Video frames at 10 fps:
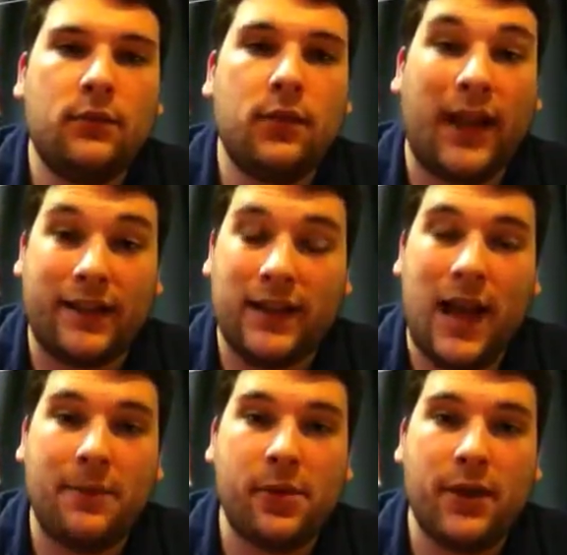like it's gonna
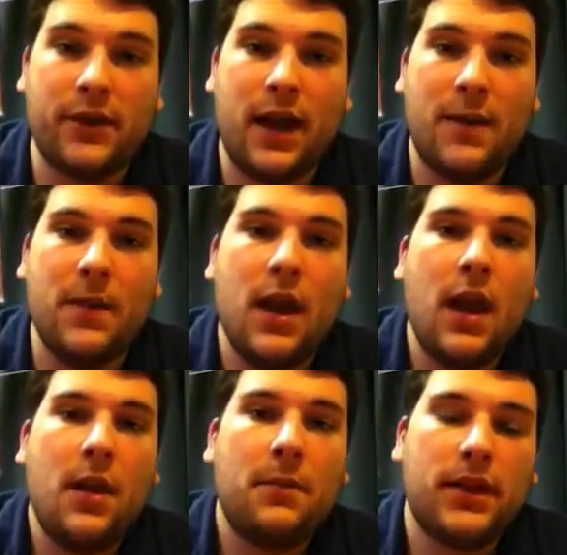happen all the time,
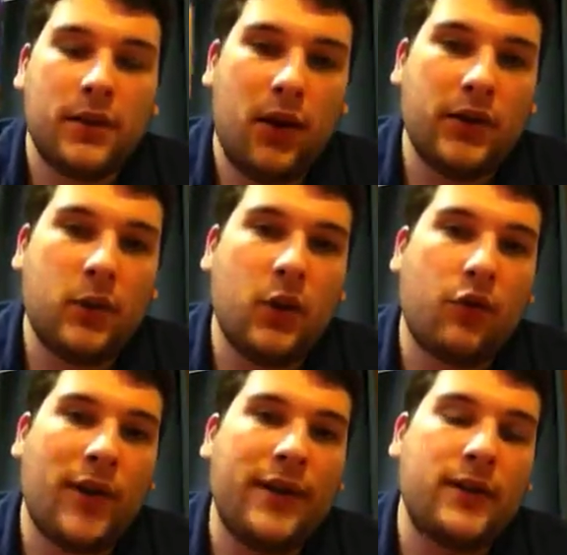but it's also a
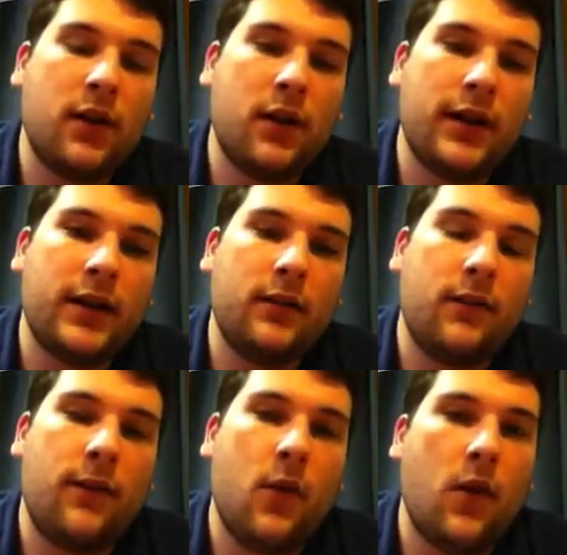great target
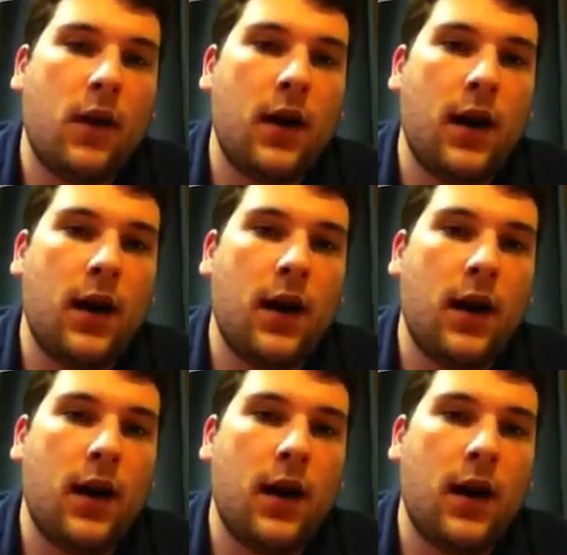for